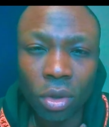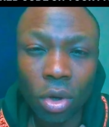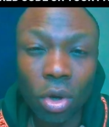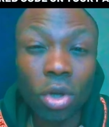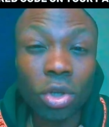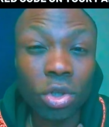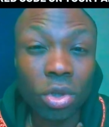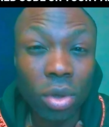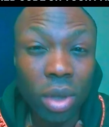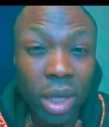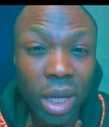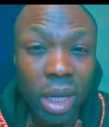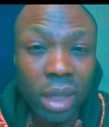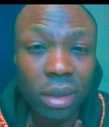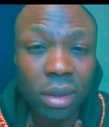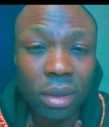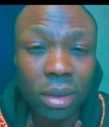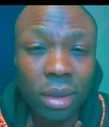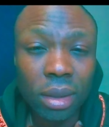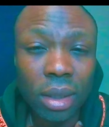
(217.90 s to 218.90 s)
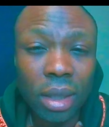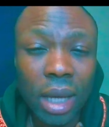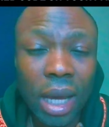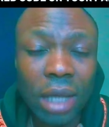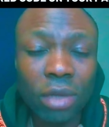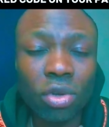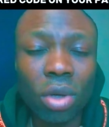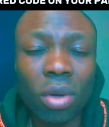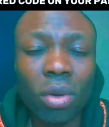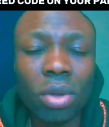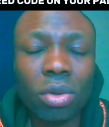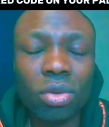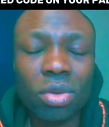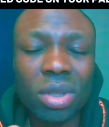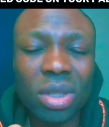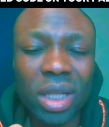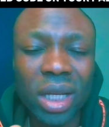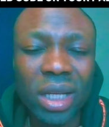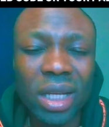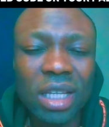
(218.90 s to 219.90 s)
and you're going to
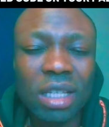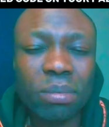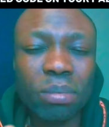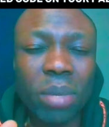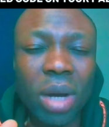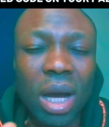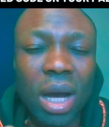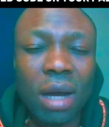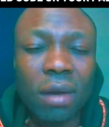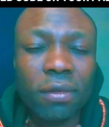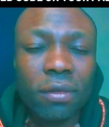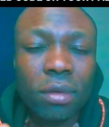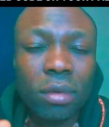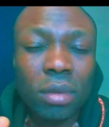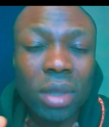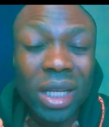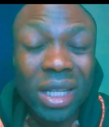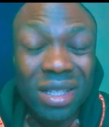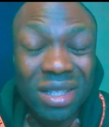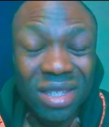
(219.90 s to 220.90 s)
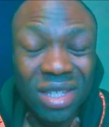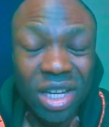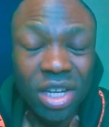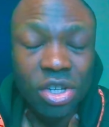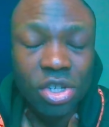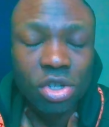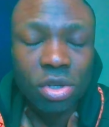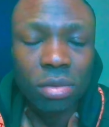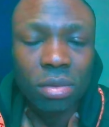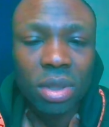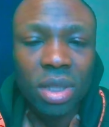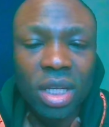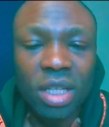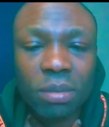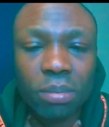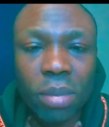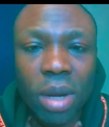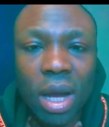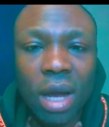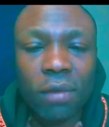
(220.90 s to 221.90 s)
say this powerful intention,
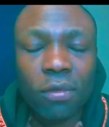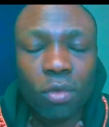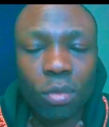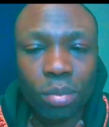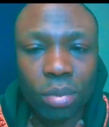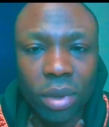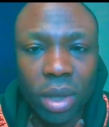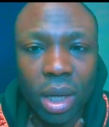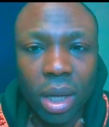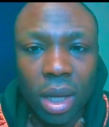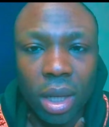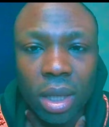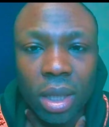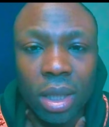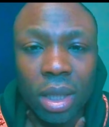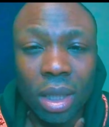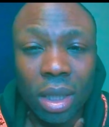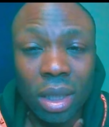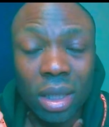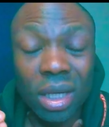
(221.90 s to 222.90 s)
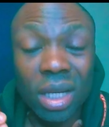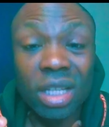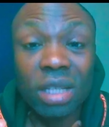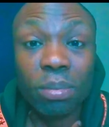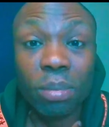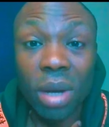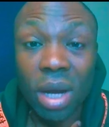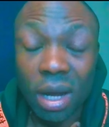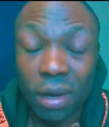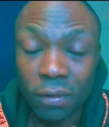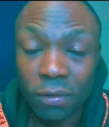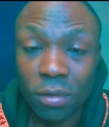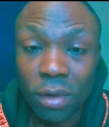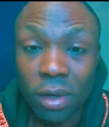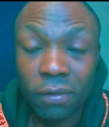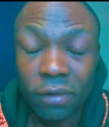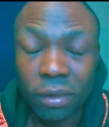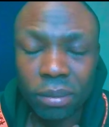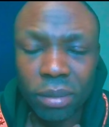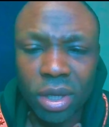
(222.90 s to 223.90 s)
this powerful prayer, this powerful
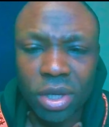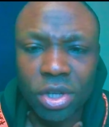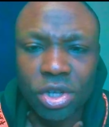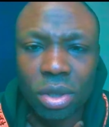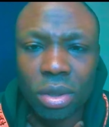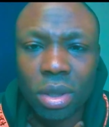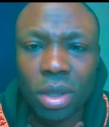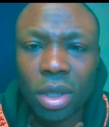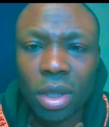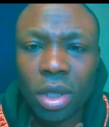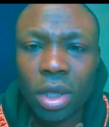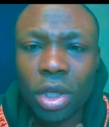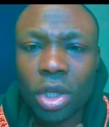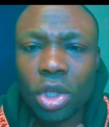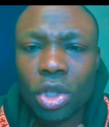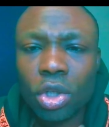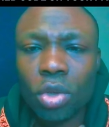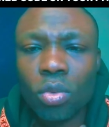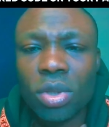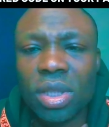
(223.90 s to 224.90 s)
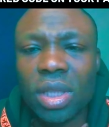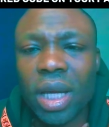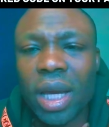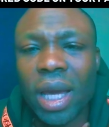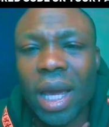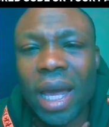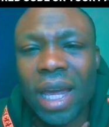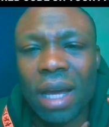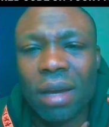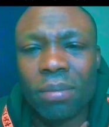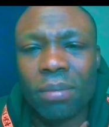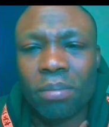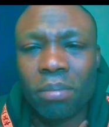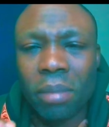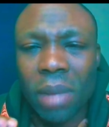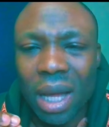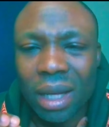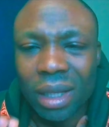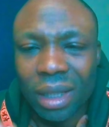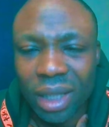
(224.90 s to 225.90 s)
affirmation. You will say, I am
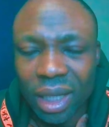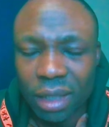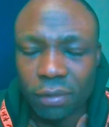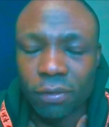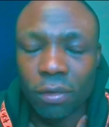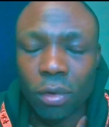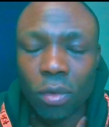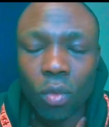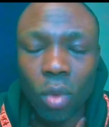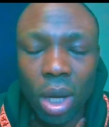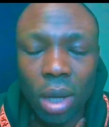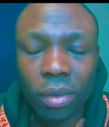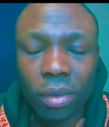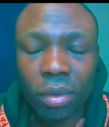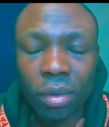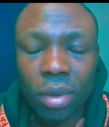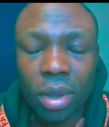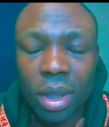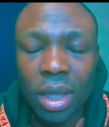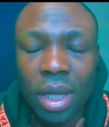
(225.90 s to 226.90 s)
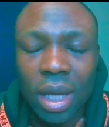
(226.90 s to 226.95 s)
magnet for wealth.